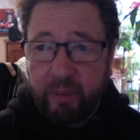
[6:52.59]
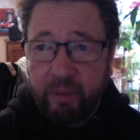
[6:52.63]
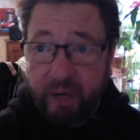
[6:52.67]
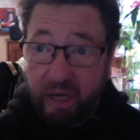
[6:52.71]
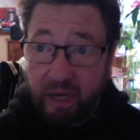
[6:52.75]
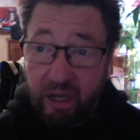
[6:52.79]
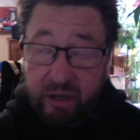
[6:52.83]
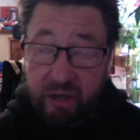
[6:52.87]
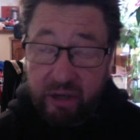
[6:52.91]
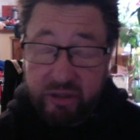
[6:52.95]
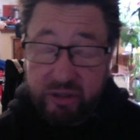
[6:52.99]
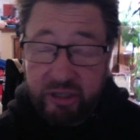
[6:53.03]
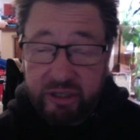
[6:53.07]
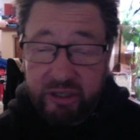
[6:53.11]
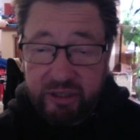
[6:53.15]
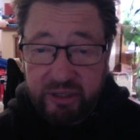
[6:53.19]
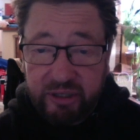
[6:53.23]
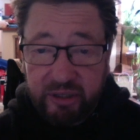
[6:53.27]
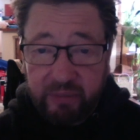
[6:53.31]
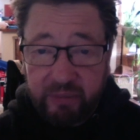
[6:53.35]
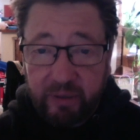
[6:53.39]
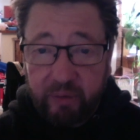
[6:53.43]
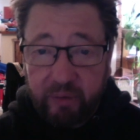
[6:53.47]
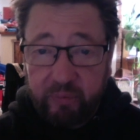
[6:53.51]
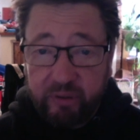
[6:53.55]
at a low dose at the
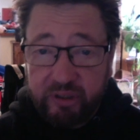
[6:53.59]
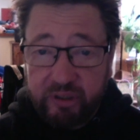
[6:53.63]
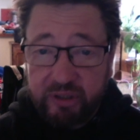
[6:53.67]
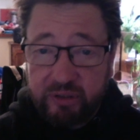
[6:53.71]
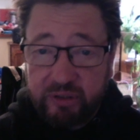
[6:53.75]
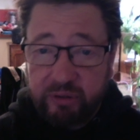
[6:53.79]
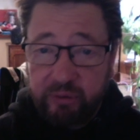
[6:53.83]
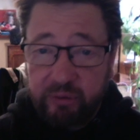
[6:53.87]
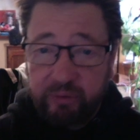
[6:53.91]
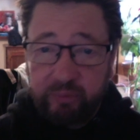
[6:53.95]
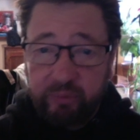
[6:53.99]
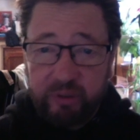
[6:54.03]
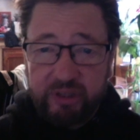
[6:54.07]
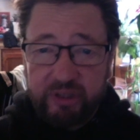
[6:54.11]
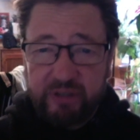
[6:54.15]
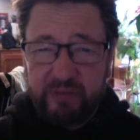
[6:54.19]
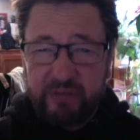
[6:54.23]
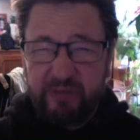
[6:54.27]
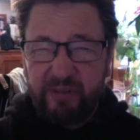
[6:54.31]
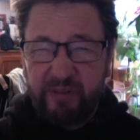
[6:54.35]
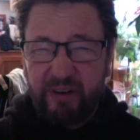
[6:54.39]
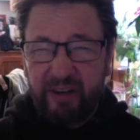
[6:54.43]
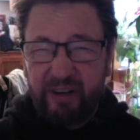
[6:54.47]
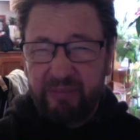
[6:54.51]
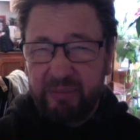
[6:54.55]
moment, which is good, which is
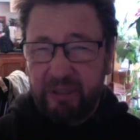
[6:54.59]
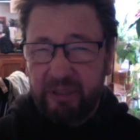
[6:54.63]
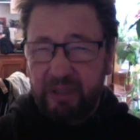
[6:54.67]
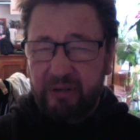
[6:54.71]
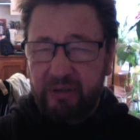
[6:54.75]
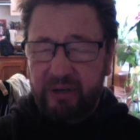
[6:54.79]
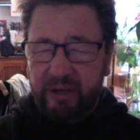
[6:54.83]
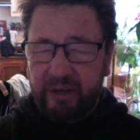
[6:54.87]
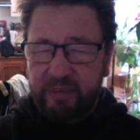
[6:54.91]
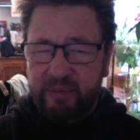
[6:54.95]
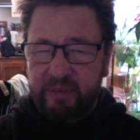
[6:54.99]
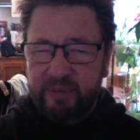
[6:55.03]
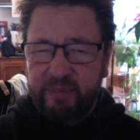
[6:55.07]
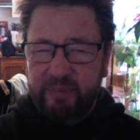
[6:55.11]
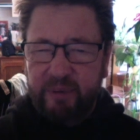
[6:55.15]
5 milligrams.